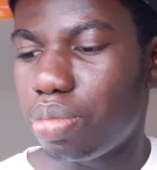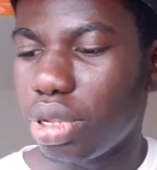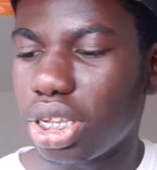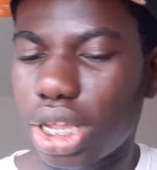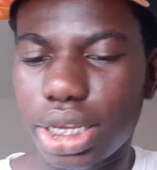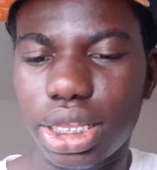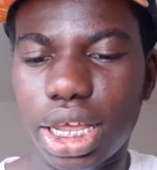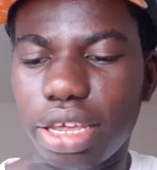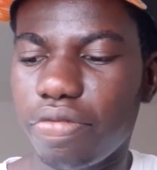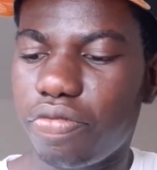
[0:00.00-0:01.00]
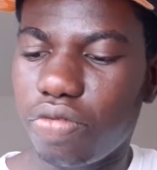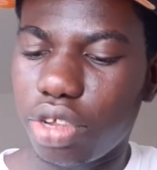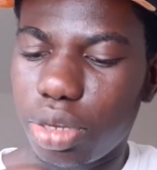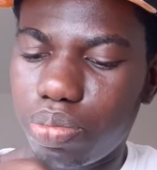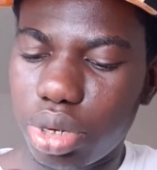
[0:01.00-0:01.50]
It has like
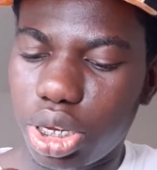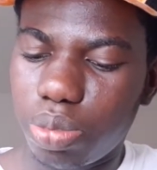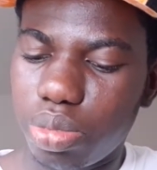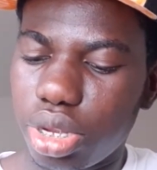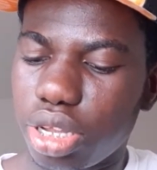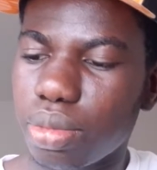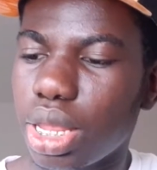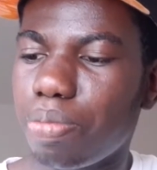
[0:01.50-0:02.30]
a